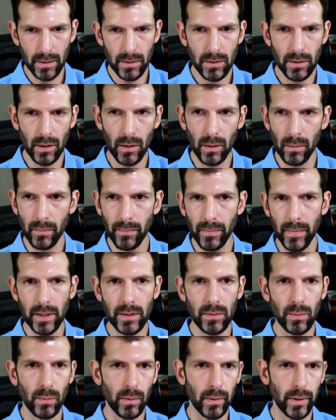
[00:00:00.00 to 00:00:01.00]
So
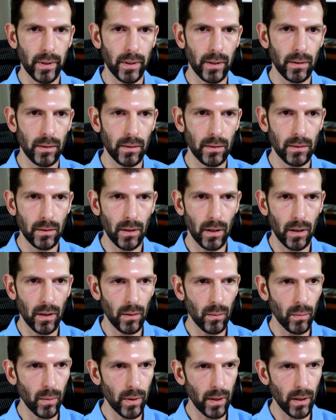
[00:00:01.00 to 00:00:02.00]
this will start
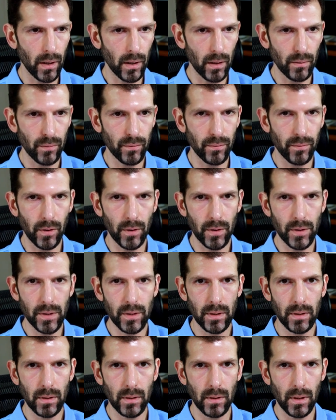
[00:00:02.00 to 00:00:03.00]
with our
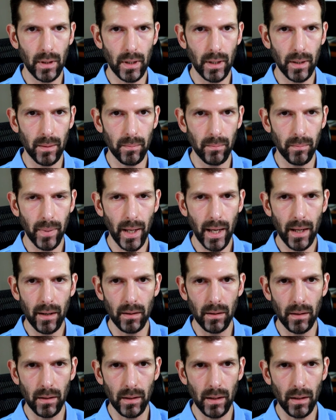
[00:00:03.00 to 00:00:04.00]
first
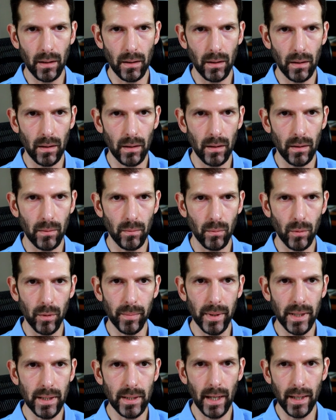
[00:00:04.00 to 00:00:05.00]
pattern, would
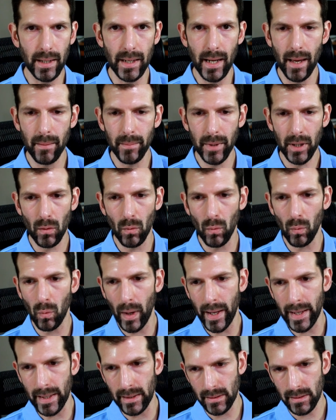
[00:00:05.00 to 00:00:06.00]
be dynamic
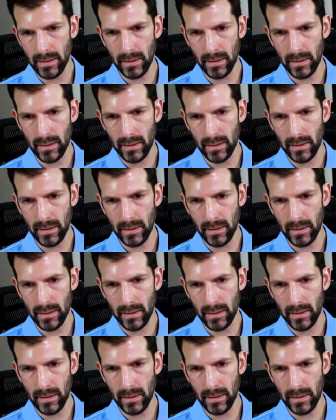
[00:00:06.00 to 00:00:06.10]
weights.